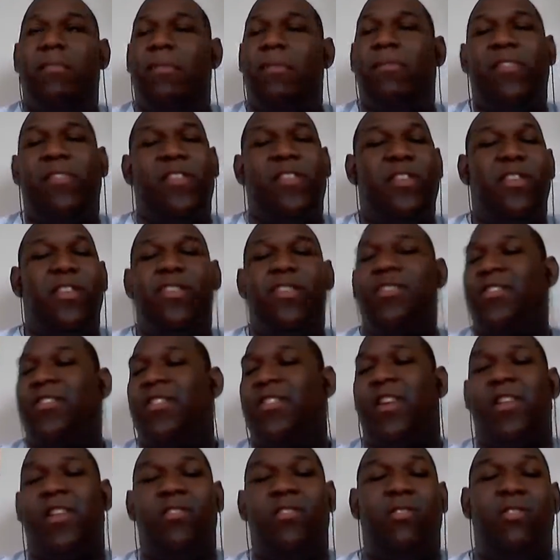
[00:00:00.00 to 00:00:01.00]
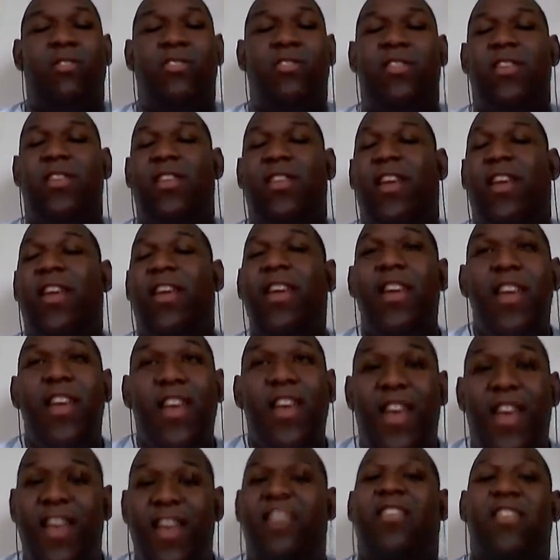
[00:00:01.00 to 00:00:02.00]
But Vegeta just ignores it. Like,
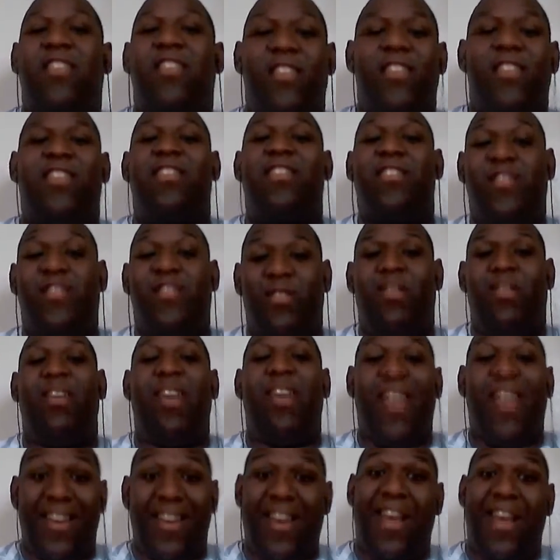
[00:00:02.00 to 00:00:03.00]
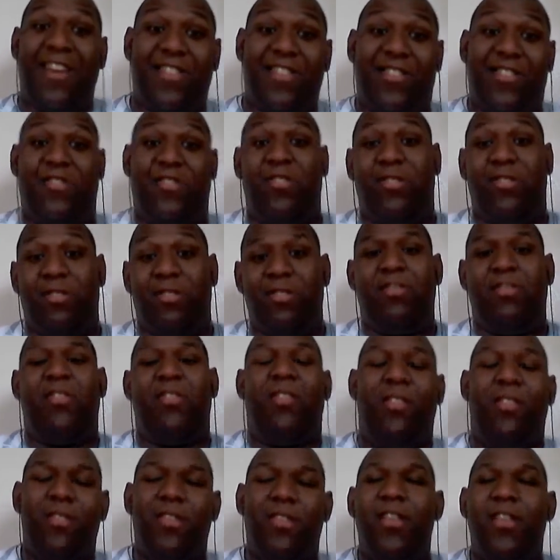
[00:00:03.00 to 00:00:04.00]
he's going to destroy it. That's true, you
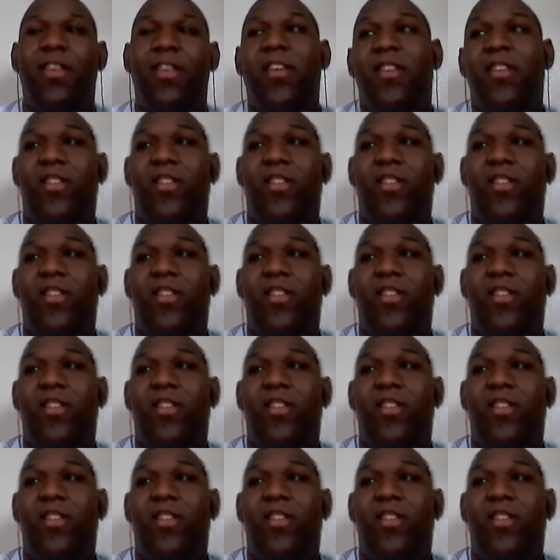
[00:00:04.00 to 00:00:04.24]
know?